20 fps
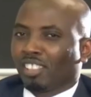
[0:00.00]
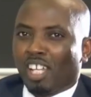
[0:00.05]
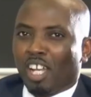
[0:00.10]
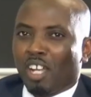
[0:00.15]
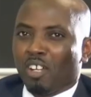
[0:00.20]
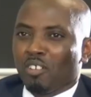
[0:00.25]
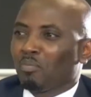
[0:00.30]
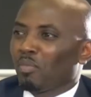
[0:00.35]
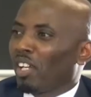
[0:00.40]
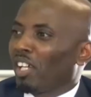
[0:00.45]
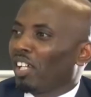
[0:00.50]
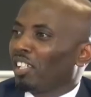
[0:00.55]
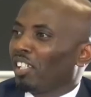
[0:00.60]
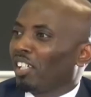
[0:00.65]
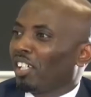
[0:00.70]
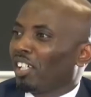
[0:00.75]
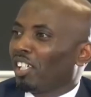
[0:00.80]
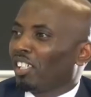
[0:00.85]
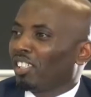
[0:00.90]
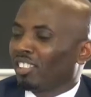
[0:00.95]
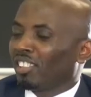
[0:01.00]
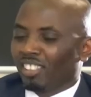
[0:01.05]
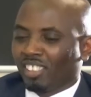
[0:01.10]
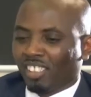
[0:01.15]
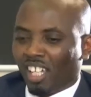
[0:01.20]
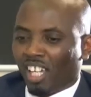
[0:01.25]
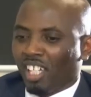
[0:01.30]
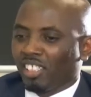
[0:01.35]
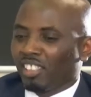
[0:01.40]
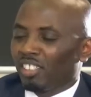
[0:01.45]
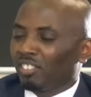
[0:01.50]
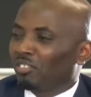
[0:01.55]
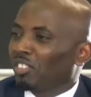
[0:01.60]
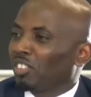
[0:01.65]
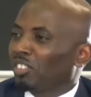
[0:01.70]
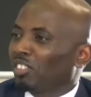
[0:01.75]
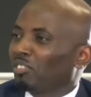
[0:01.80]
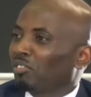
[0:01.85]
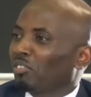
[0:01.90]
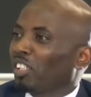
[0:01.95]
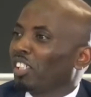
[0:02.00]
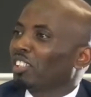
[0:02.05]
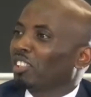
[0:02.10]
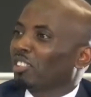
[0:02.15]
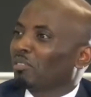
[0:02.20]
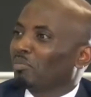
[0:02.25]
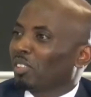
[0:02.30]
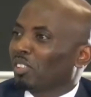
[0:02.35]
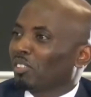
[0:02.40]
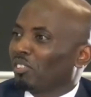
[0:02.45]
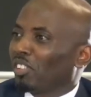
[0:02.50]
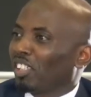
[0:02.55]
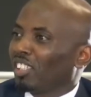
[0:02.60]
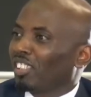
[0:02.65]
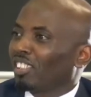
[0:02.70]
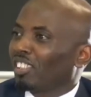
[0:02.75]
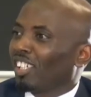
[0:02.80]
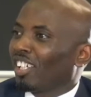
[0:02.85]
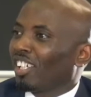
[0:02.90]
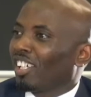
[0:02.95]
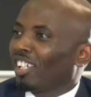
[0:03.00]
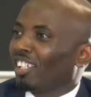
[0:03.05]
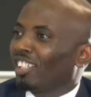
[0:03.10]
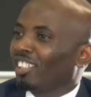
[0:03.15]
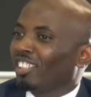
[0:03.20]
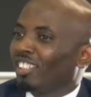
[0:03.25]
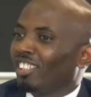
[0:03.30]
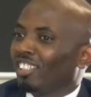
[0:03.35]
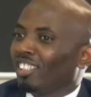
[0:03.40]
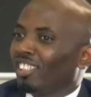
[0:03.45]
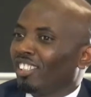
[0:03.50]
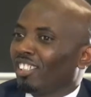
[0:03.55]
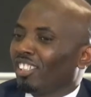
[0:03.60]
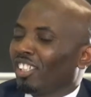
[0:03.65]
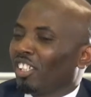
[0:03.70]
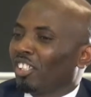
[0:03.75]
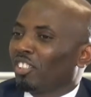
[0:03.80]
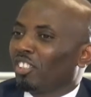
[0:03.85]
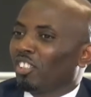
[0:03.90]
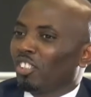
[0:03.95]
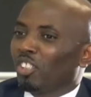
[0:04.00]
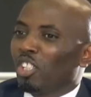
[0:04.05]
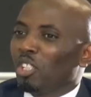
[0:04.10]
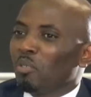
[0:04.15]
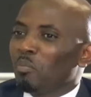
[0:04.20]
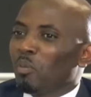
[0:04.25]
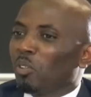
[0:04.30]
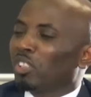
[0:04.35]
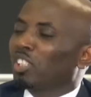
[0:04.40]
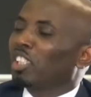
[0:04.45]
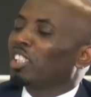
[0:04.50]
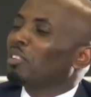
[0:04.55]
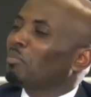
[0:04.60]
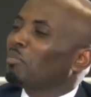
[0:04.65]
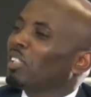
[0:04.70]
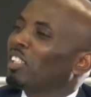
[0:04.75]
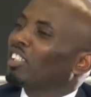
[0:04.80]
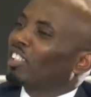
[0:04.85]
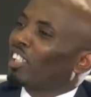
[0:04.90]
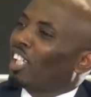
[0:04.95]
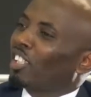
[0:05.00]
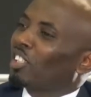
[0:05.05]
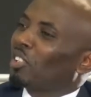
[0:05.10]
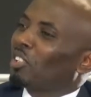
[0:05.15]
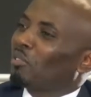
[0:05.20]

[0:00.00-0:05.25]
And how my dad really raised me, right? He molded me in such